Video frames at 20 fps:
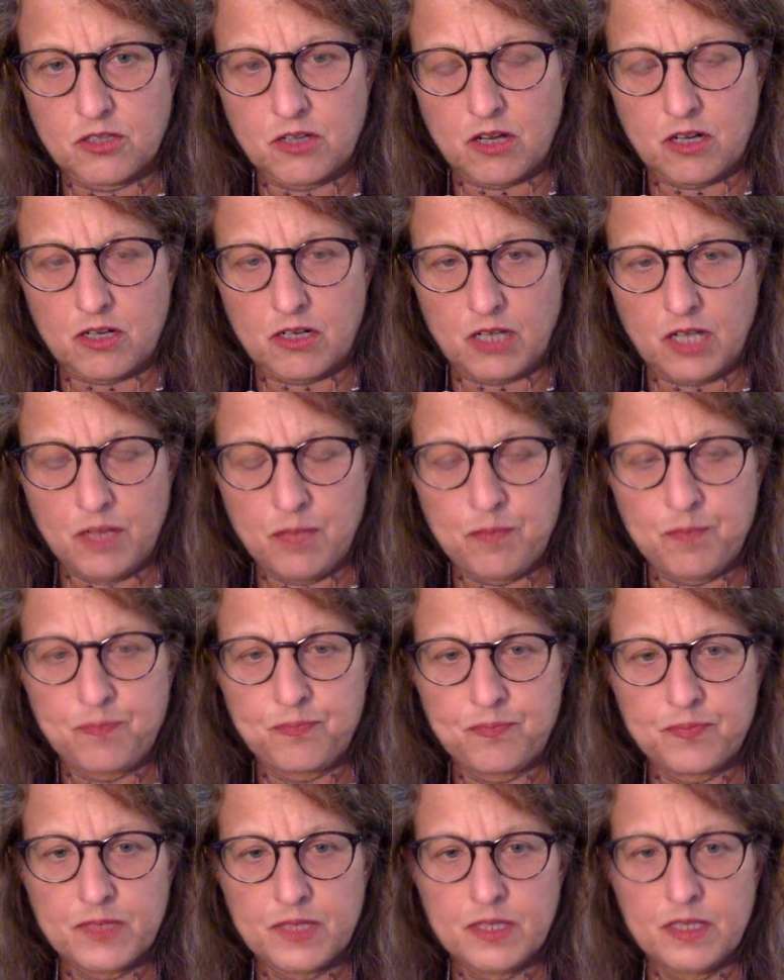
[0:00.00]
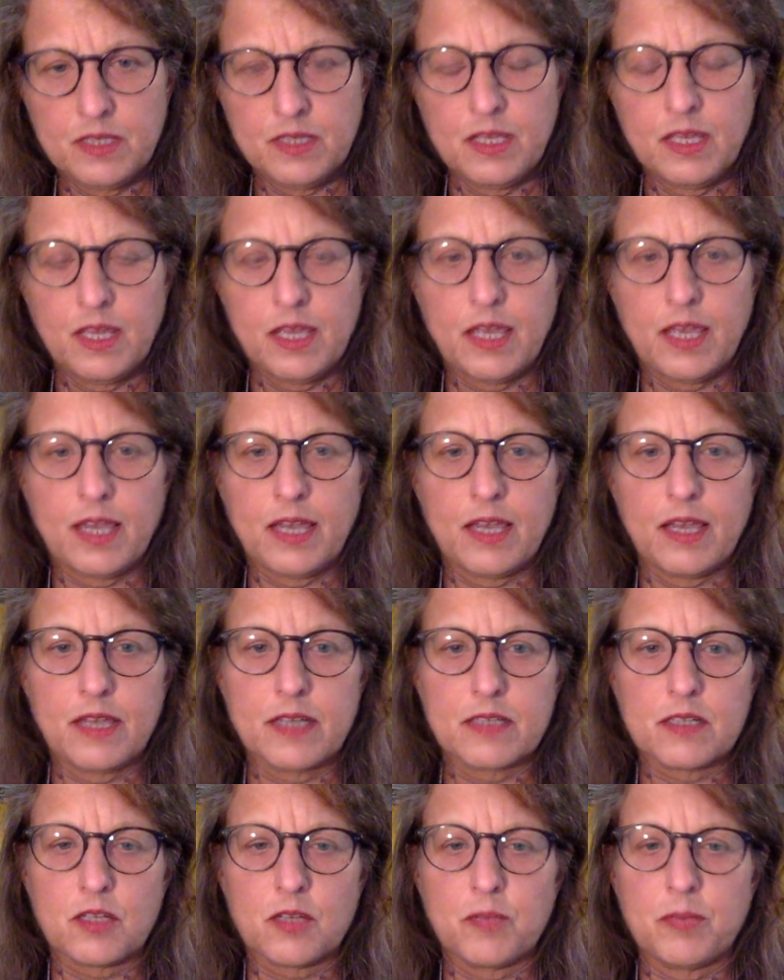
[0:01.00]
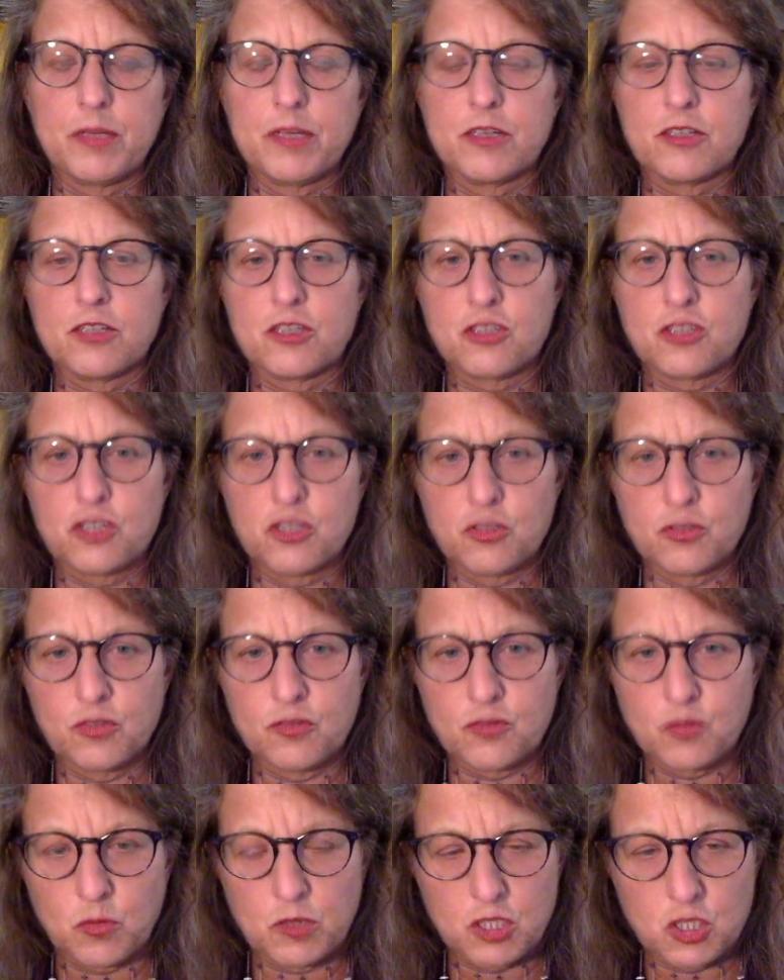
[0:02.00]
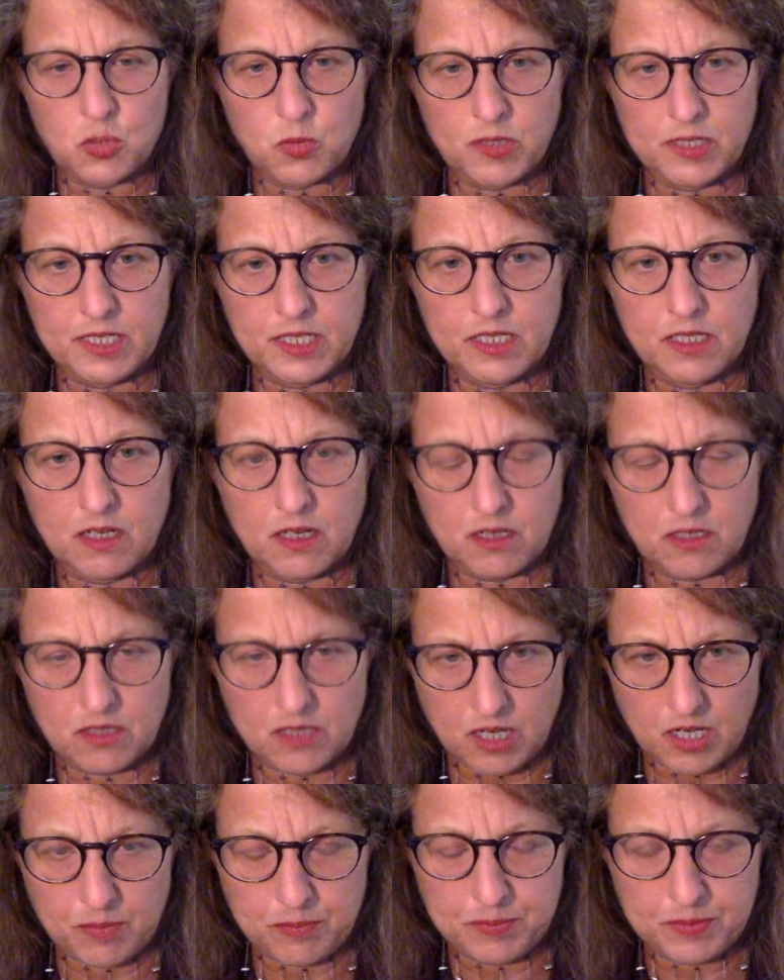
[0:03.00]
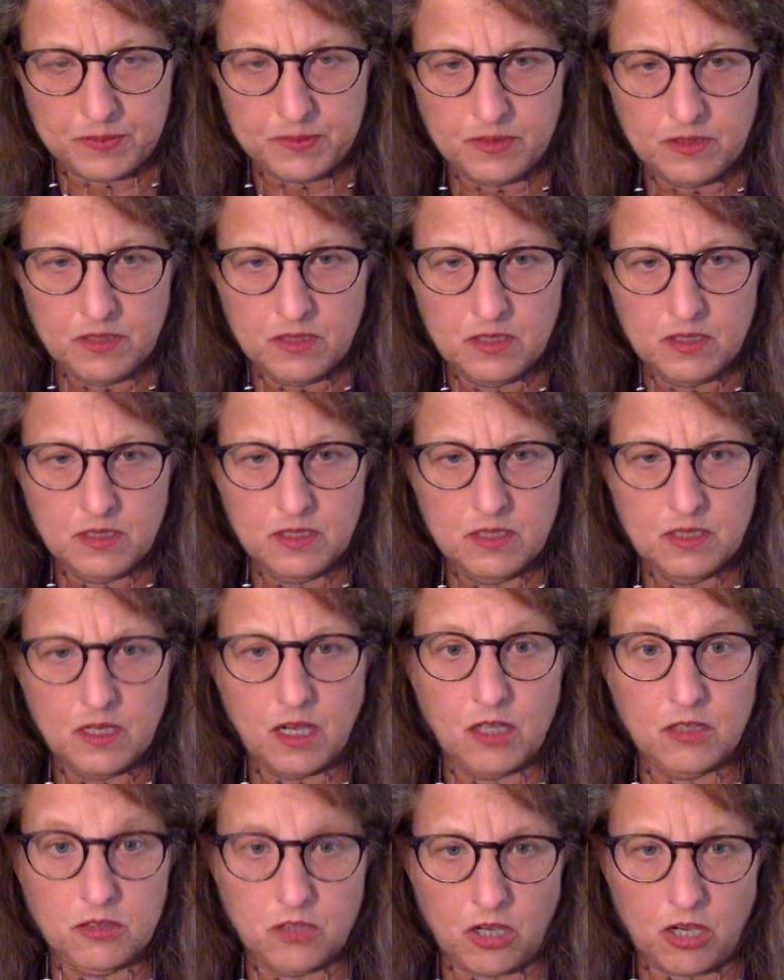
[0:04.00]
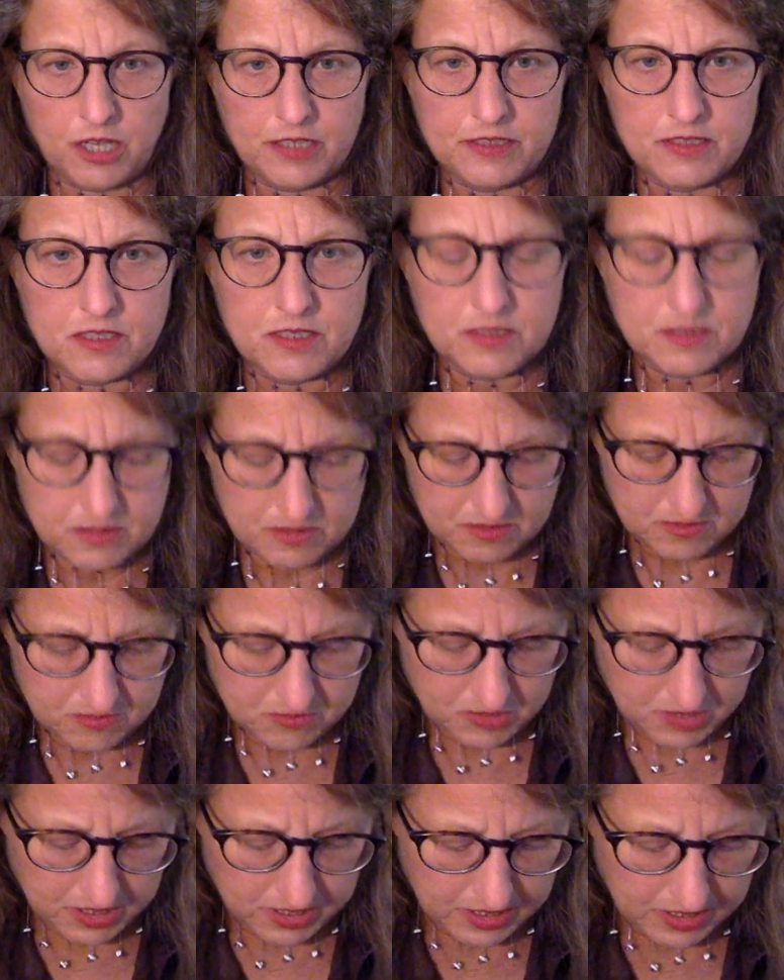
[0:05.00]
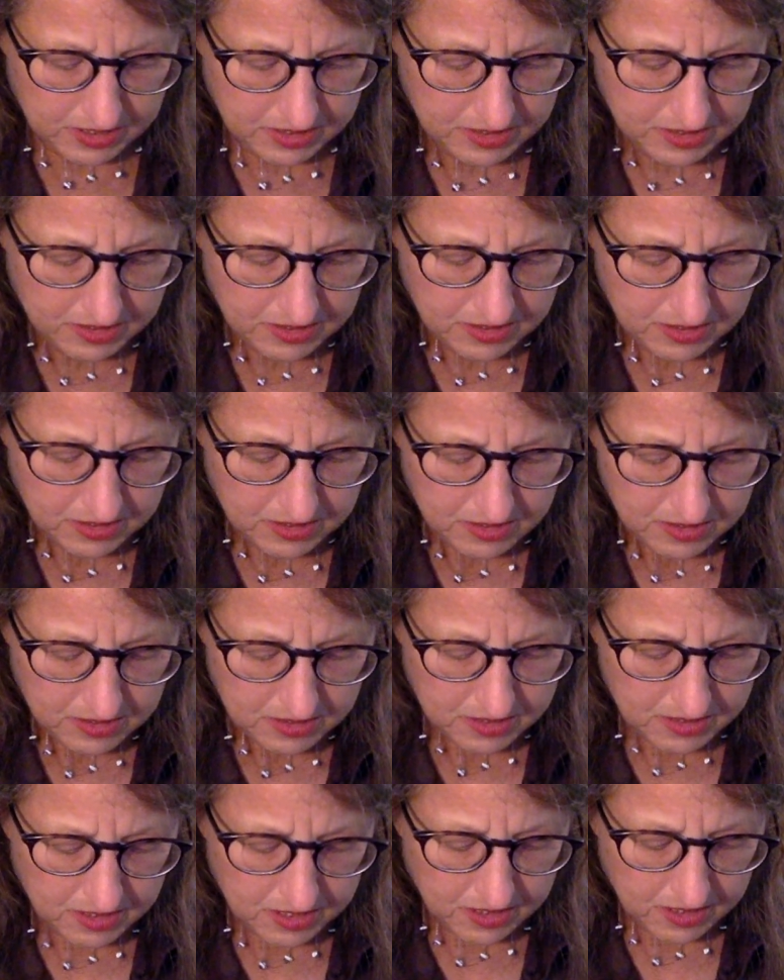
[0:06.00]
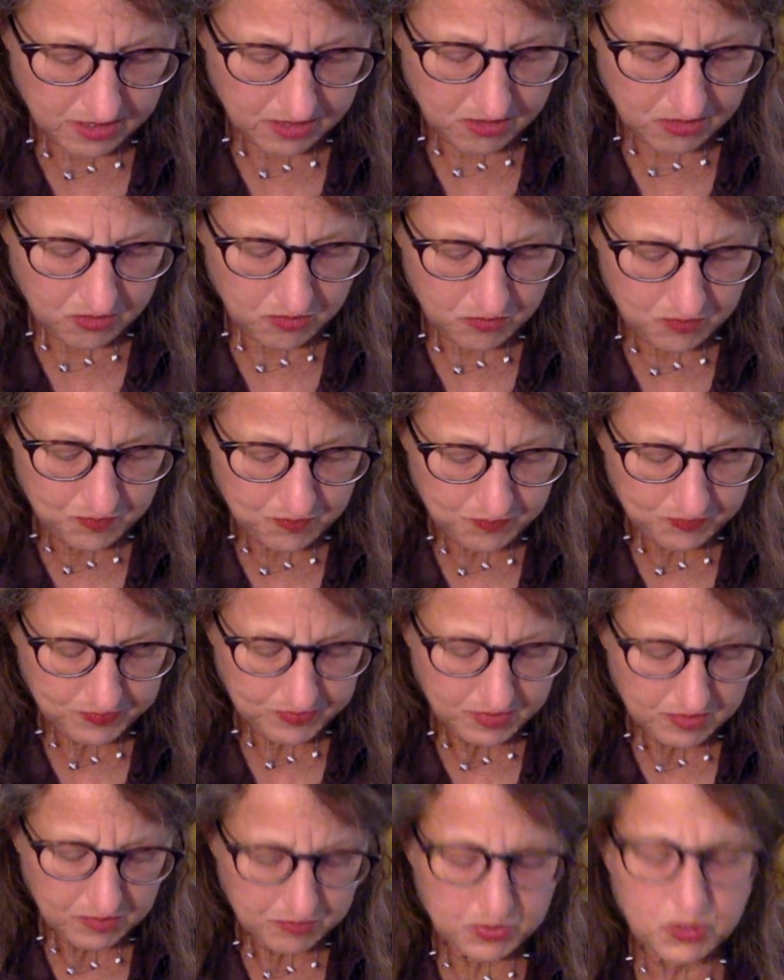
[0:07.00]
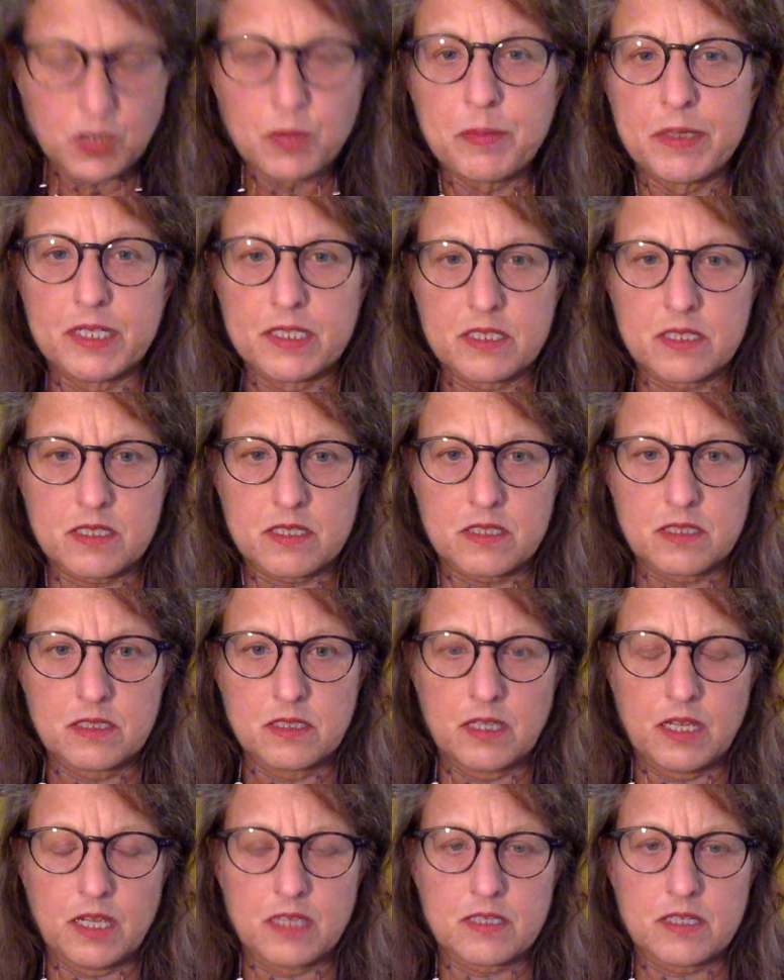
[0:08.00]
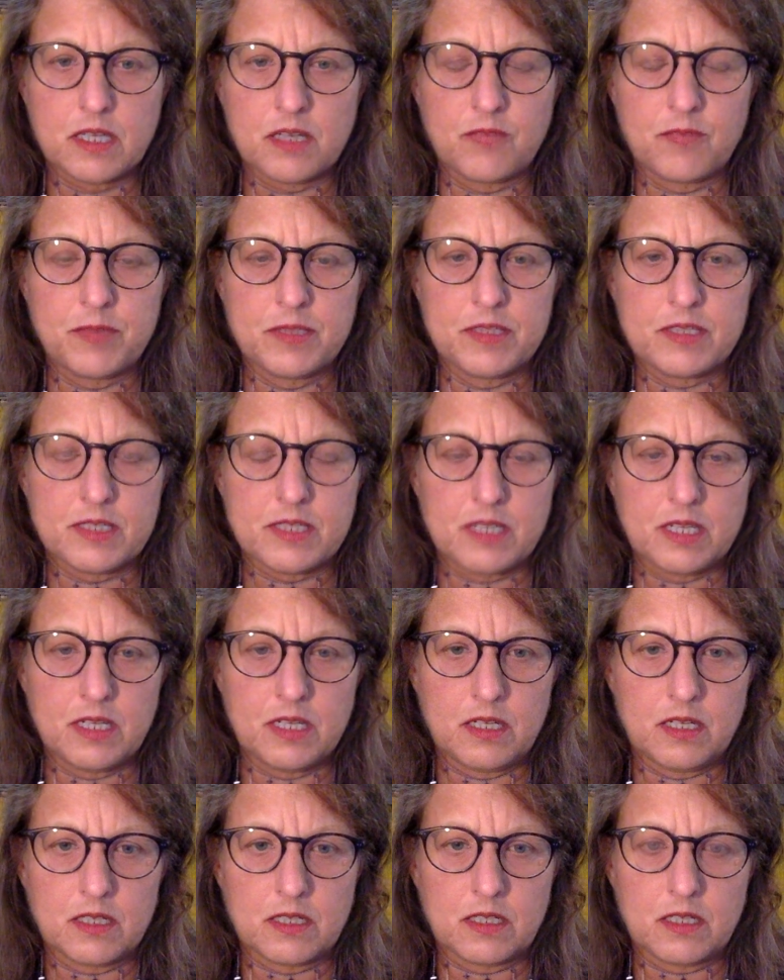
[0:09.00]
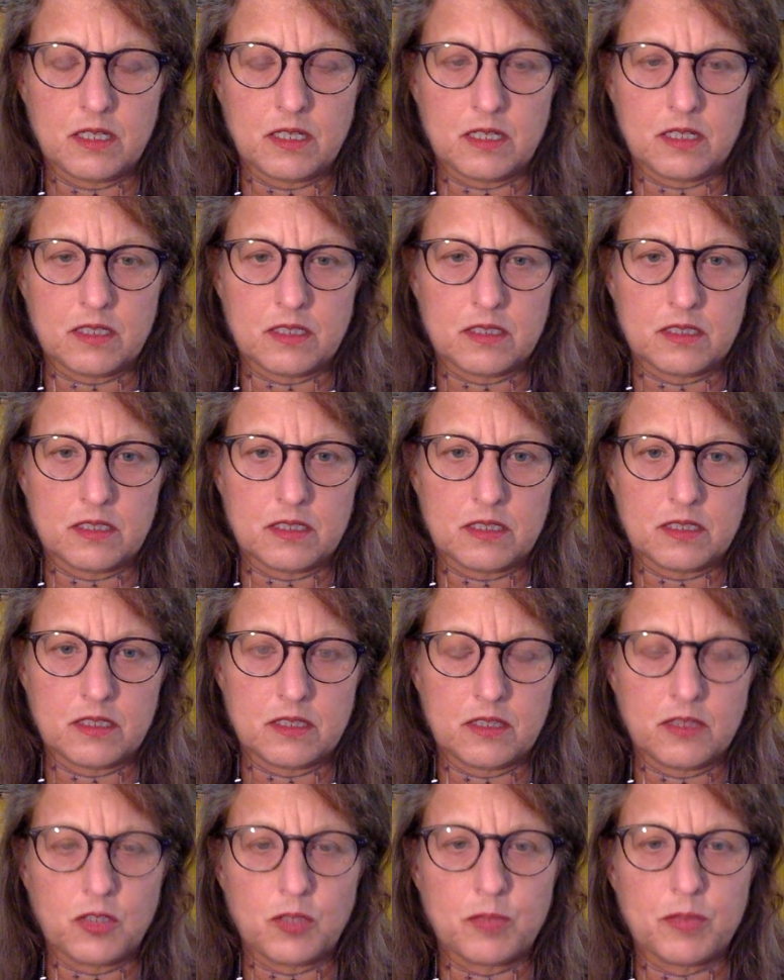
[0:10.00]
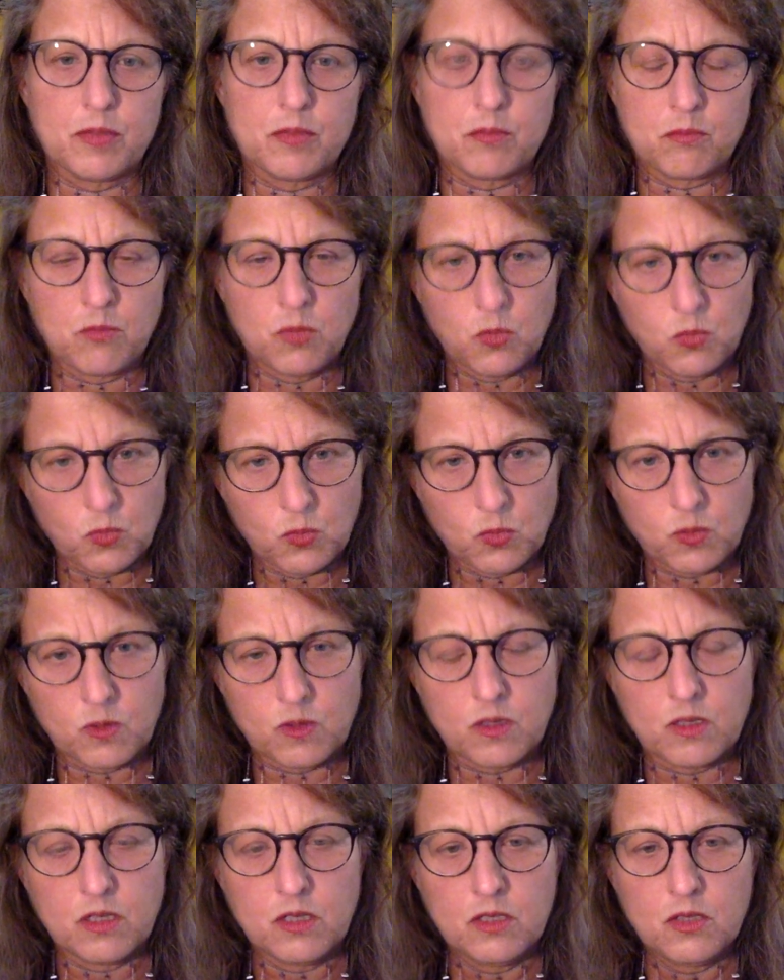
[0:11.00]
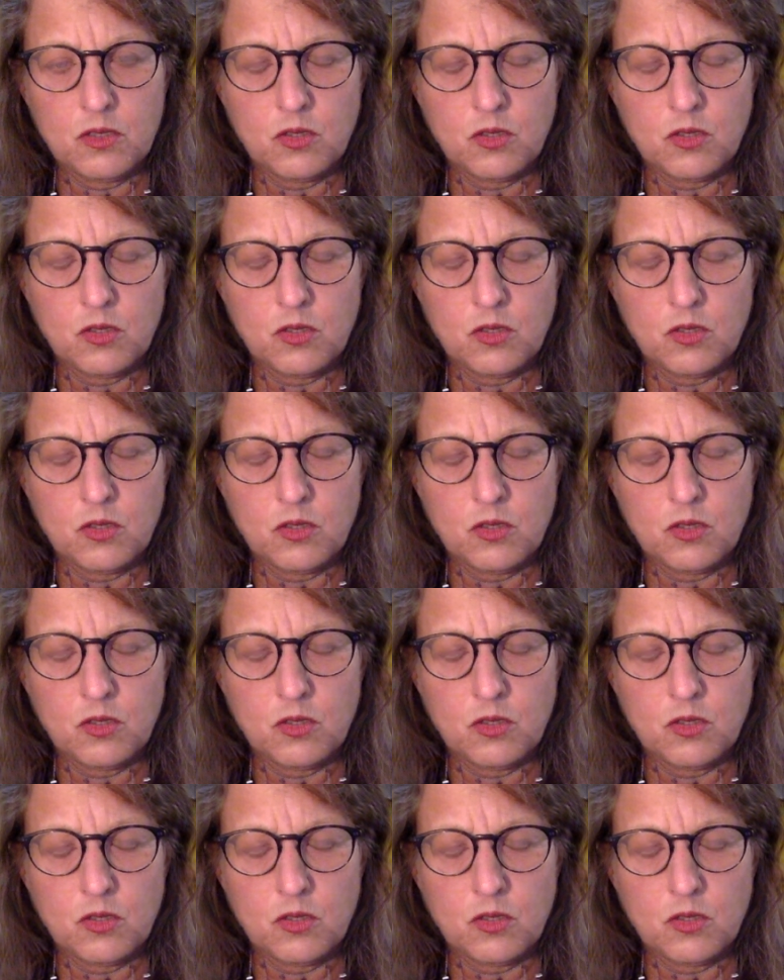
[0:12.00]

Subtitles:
are up, and compared to June of 2020 are up a lot, okay? Now, permits, as I've been saying, a little bit more